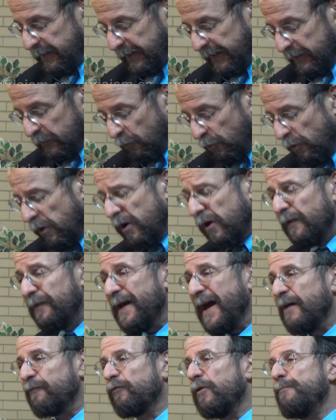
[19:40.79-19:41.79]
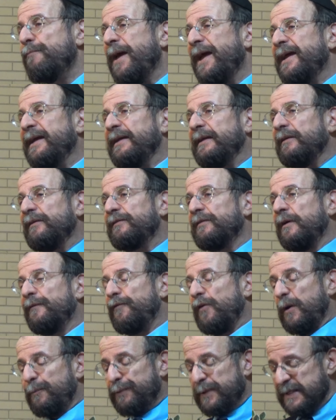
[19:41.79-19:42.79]
And all that remained
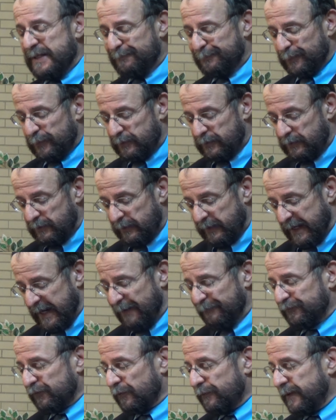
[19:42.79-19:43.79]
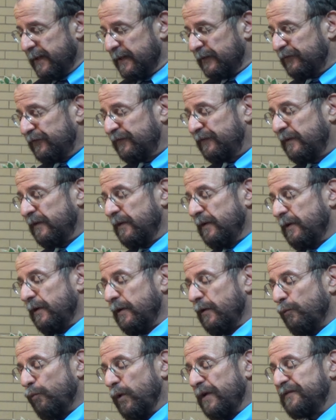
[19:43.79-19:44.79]
of our people after this
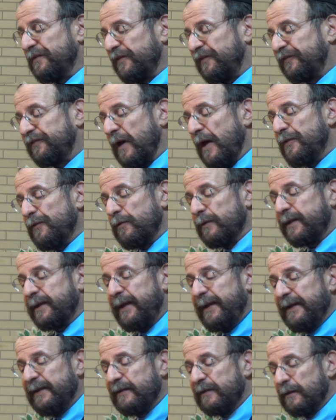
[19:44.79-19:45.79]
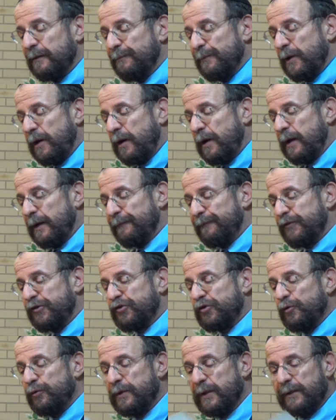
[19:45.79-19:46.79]
was the southern kingdom of
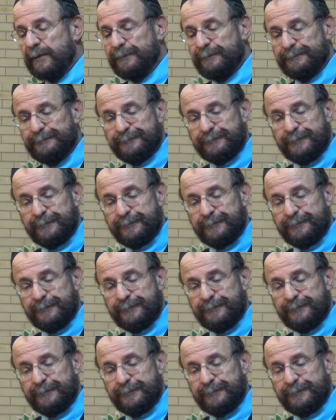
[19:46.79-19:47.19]
Judah.